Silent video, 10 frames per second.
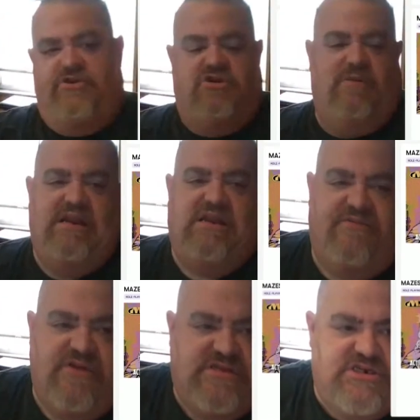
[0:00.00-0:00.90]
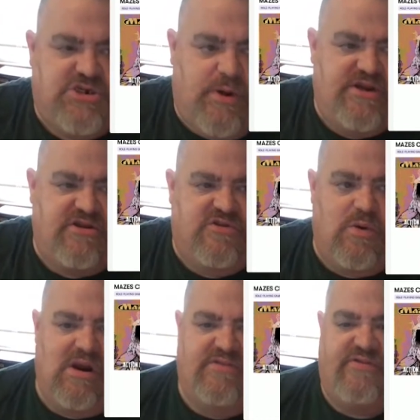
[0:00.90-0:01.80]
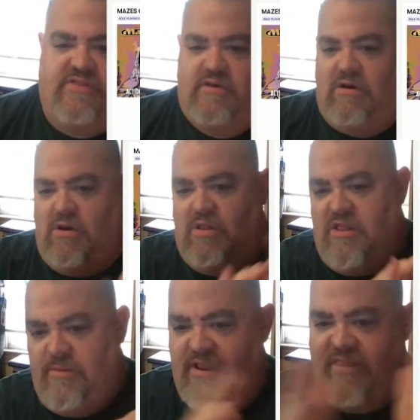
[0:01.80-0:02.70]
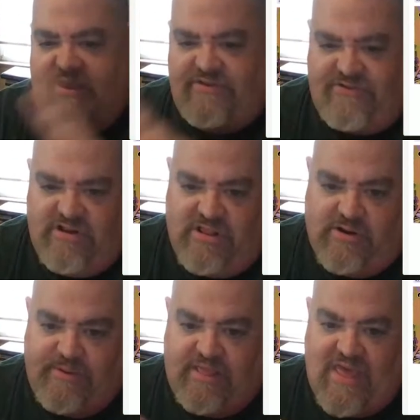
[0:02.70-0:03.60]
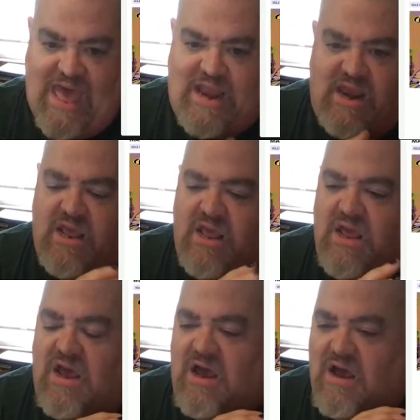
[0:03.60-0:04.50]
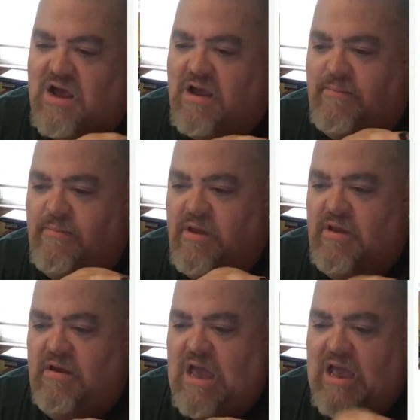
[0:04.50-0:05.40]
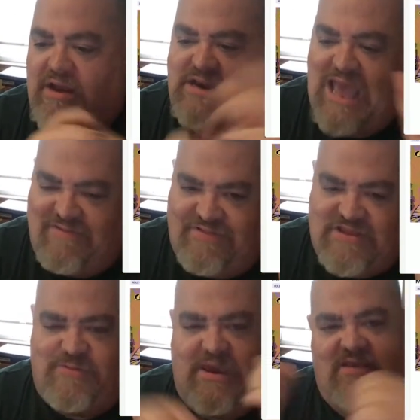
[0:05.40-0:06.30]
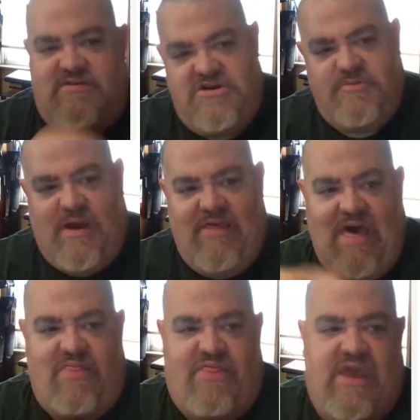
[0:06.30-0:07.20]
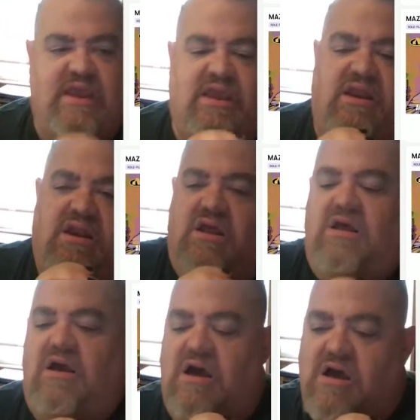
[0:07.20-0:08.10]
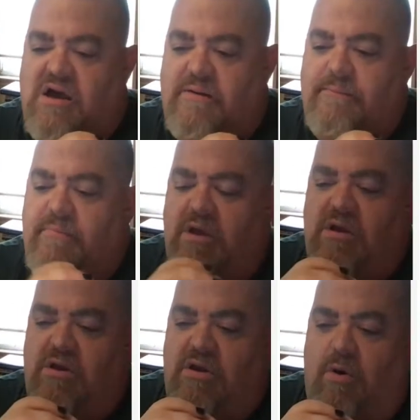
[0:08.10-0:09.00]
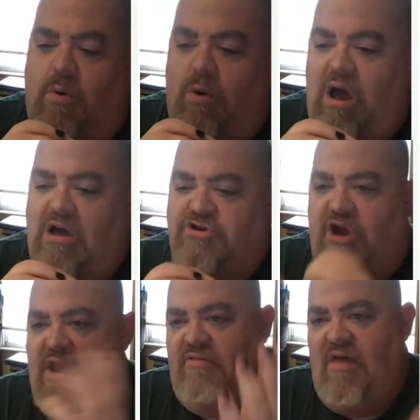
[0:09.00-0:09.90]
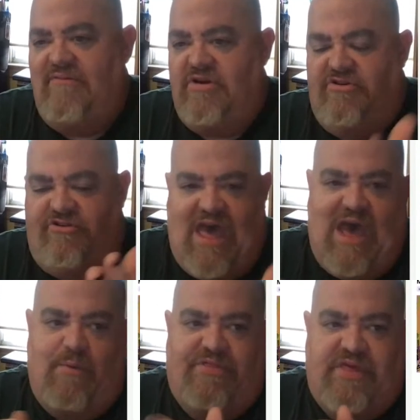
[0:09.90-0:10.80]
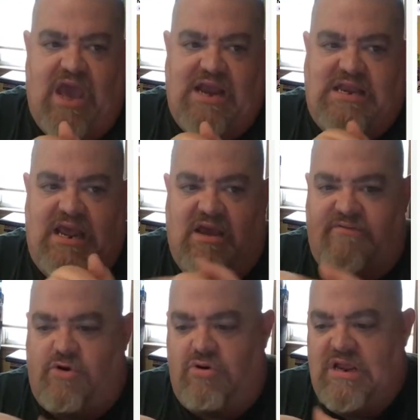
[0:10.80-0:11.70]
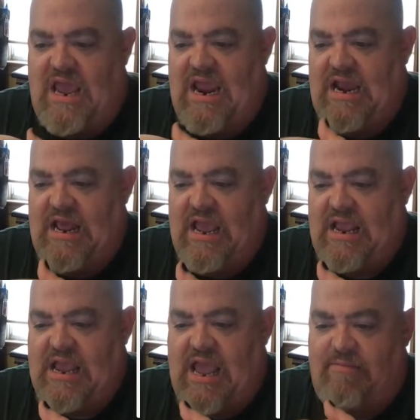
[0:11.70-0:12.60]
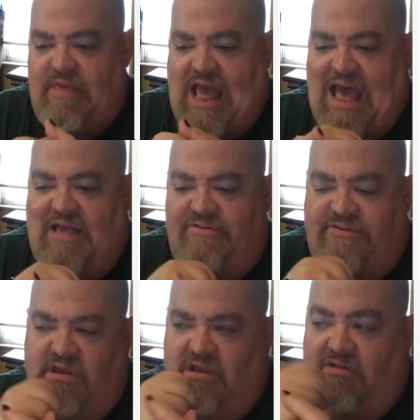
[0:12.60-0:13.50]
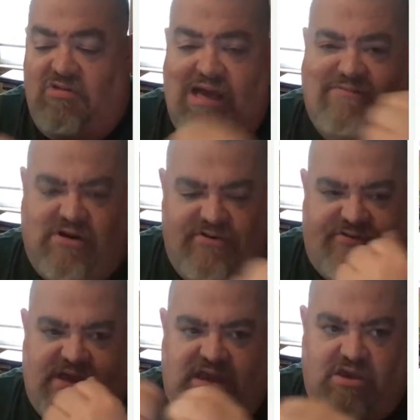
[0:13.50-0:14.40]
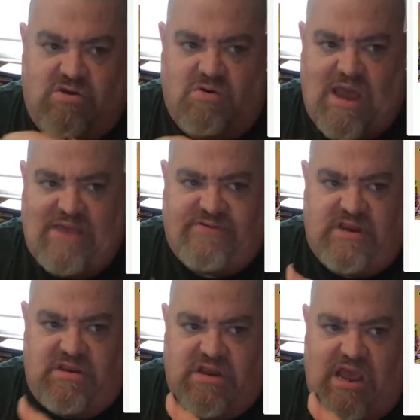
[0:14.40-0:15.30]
and too many different situations where it's a little bit of this and a little bit of that. Do you have this piece and did you buy that thing? And trying to leverage that with the idea of creating a game that has levers that you as a